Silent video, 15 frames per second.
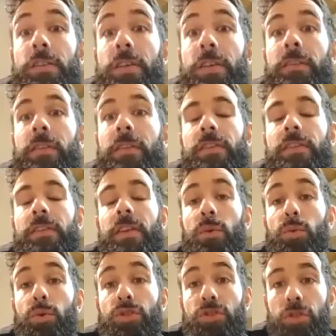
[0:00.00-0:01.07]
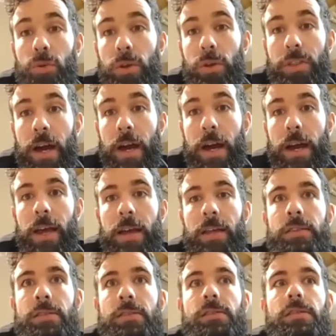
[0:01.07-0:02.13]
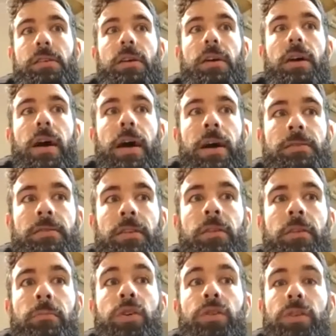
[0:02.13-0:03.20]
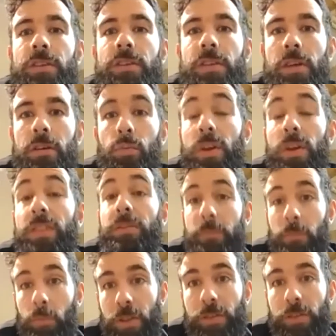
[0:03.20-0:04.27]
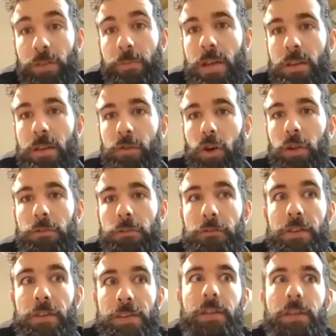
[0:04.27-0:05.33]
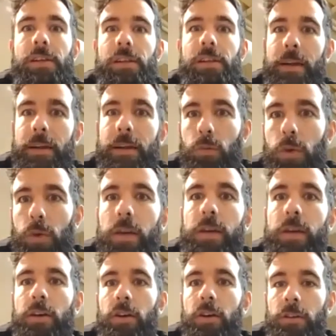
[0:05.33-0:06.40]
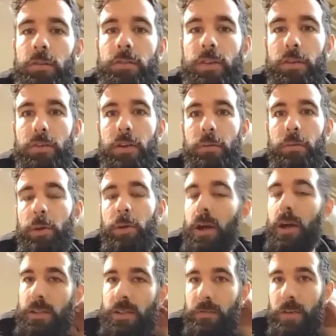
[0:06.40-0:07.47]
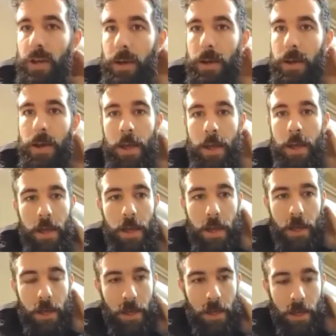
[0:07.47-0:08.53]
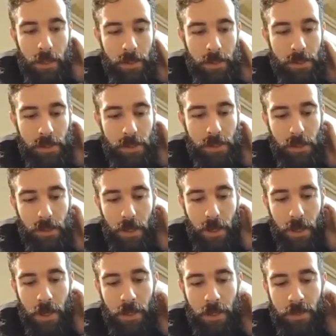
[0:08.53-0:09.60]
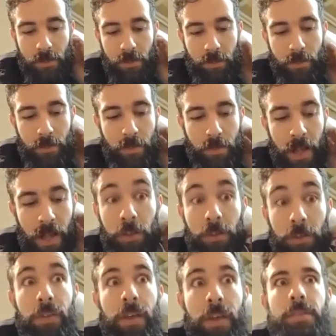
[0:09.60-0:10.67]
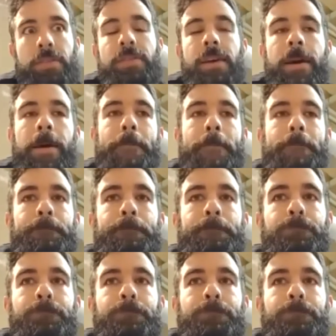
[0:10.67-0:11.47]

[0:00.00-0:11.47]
thing that they would do with that is as a community with with me involved physically like working on different parts of it is is build this um